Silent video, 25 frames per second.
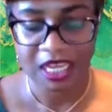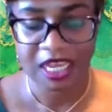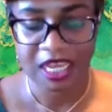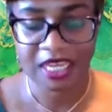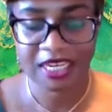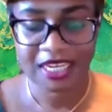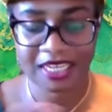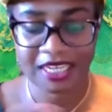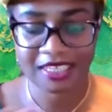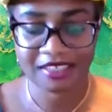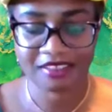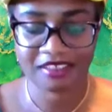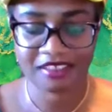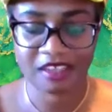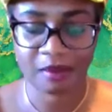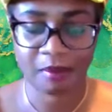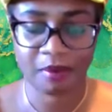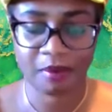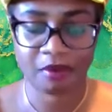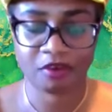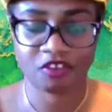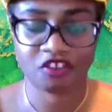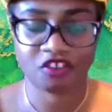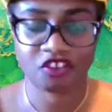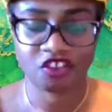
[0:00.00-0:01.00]
And at this time,
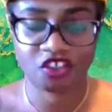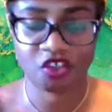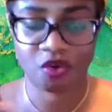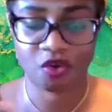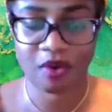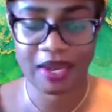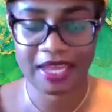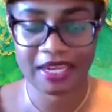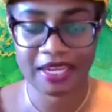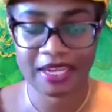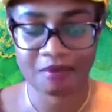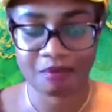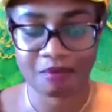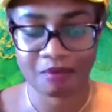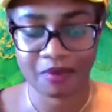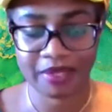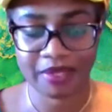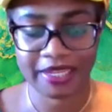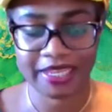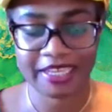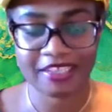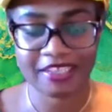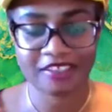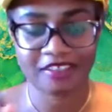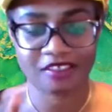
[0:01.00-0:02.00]
I want you to go ahead and
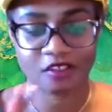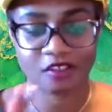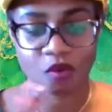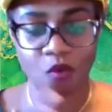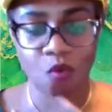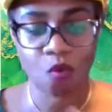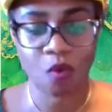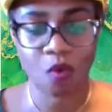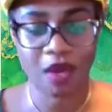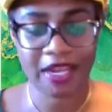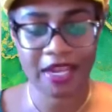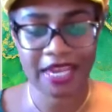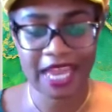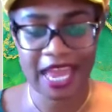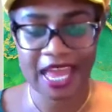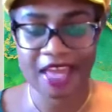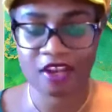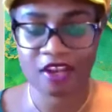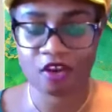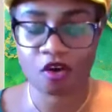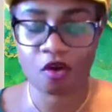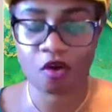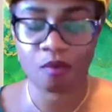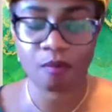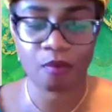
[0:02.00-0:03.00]
place one
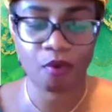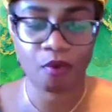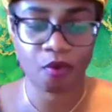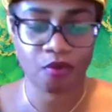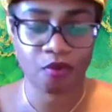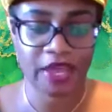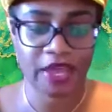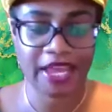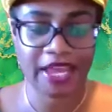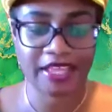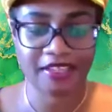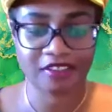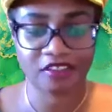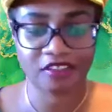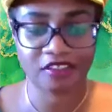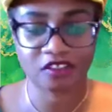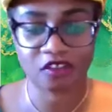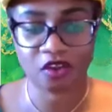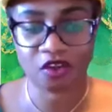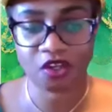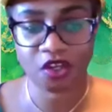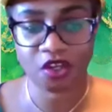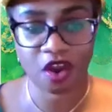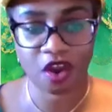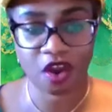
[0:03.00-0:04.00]
hand or both hands
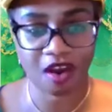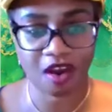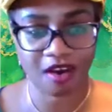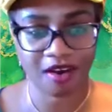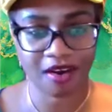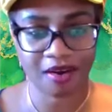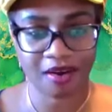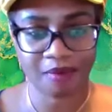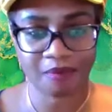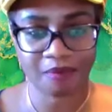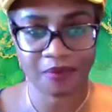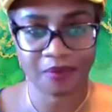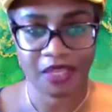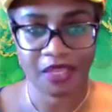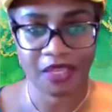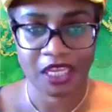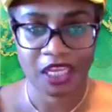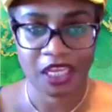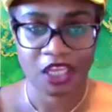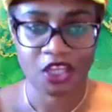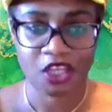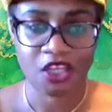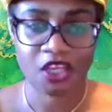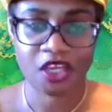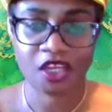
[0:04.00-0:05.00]
on your heart.
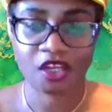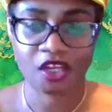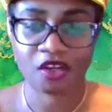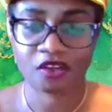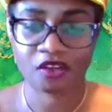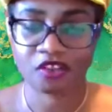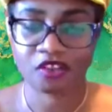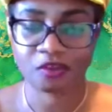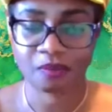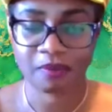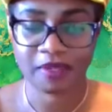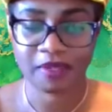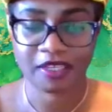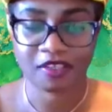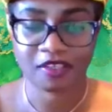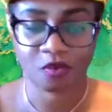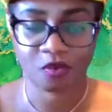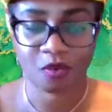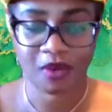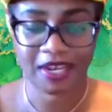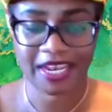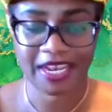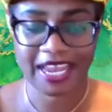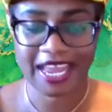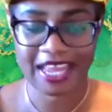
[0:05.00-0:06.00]
You can also place
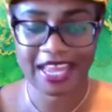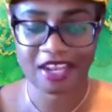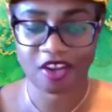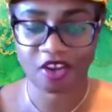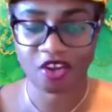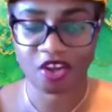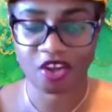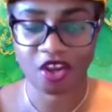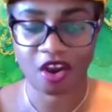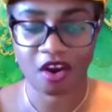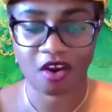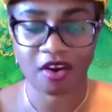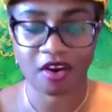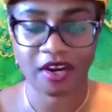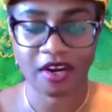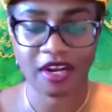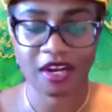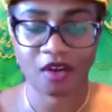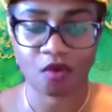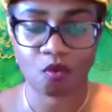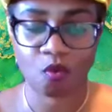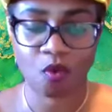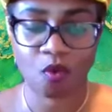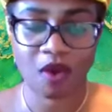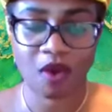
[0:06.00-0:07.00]
one hand on your heart
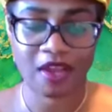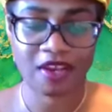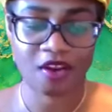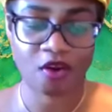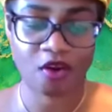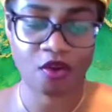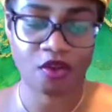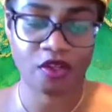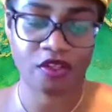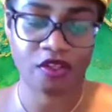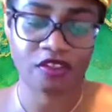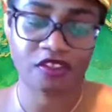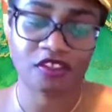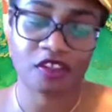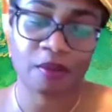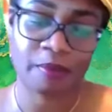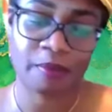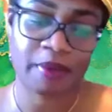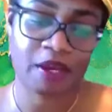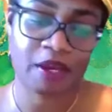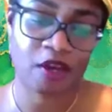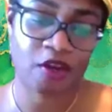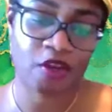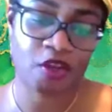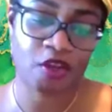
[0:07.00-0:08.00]
and one on your
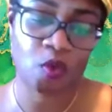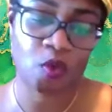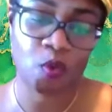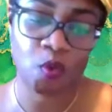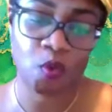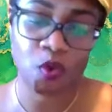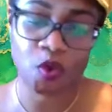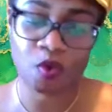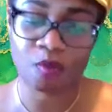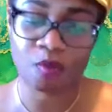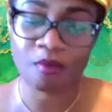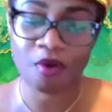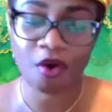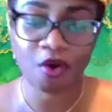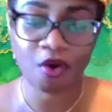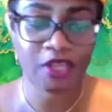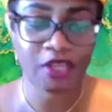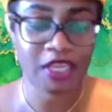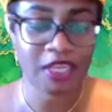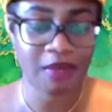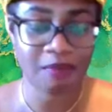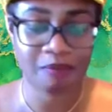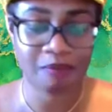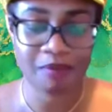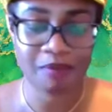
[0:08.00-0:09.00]
stomach or your womb, or
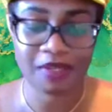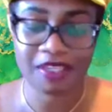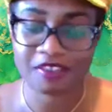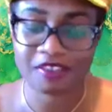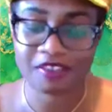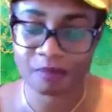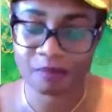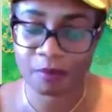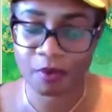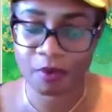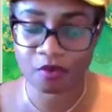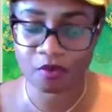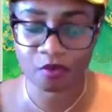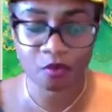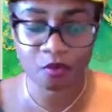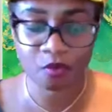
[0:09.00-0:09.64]
you can place both.